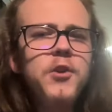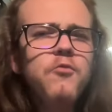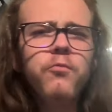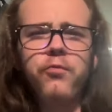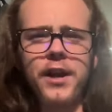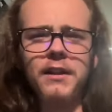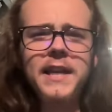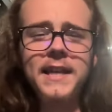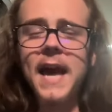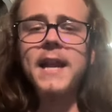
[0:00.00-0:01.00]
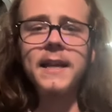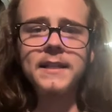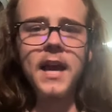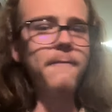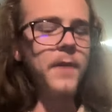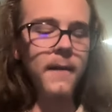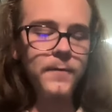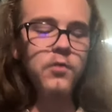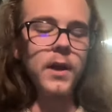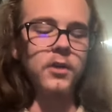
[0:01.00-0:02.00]
you really get,
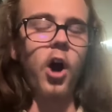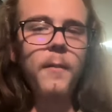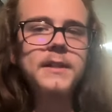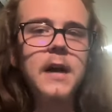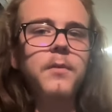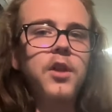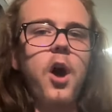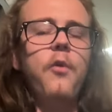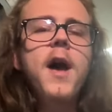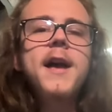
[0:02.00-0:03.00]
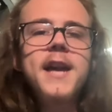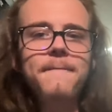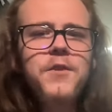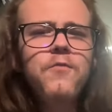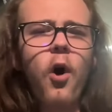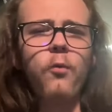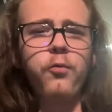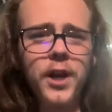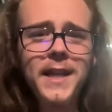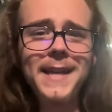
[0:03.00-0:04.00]
if you, comment down below, if you
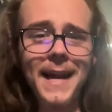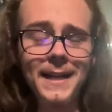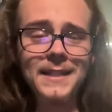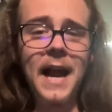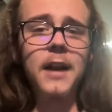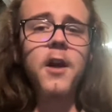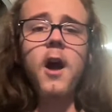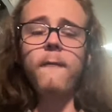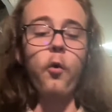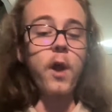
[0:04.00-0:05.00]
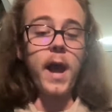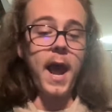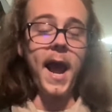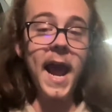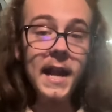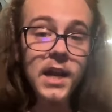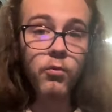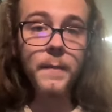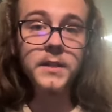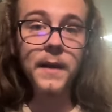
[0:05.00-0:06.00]
really get excited for any
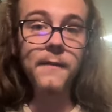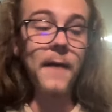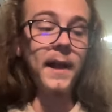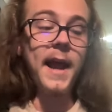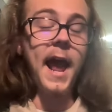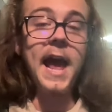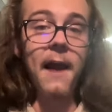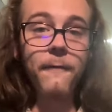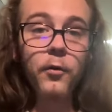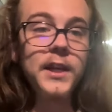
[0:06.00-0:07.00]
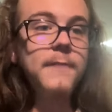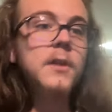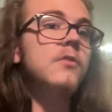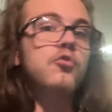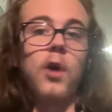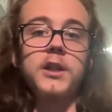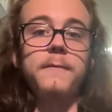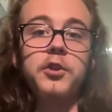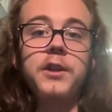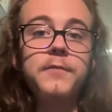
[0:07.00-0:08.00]
women's main event ever, even
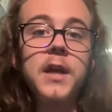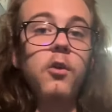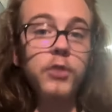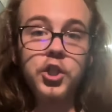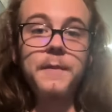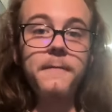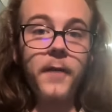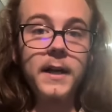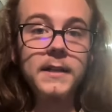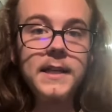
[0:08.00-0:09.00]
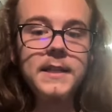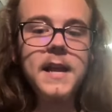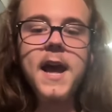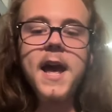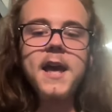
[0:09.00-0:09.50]
Grosov or Shevchenko, which should be fucking decent,